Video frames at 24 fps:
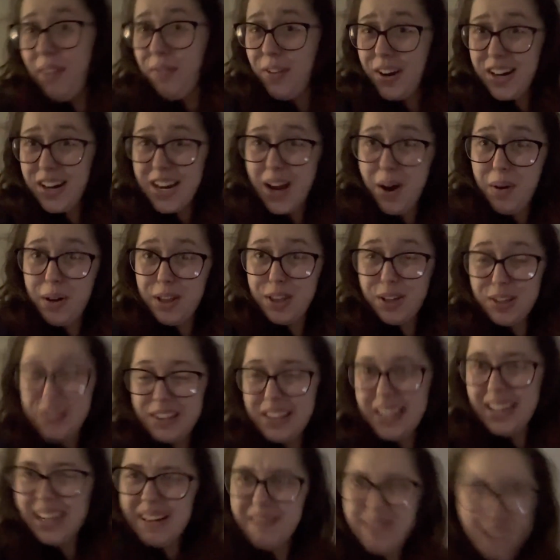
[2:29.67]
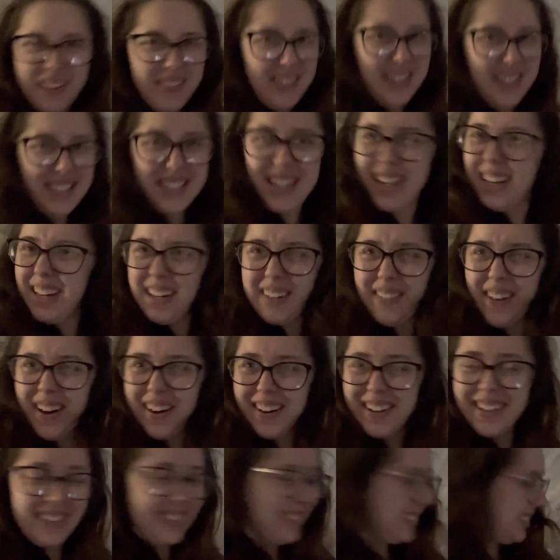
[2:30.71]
right now with You Think, but I'm excited about it.